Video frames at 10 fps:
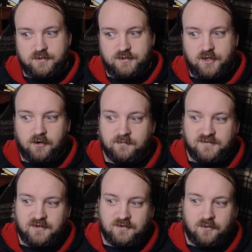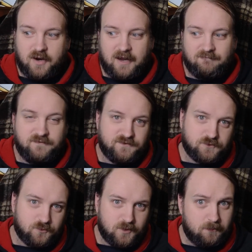terms that don't have
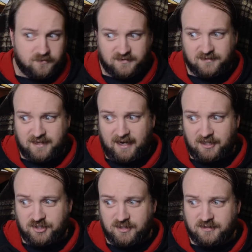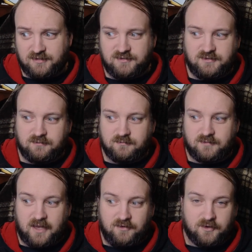physical representations
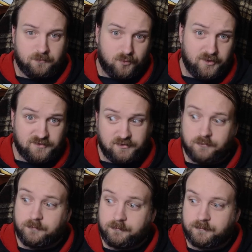that you can point to,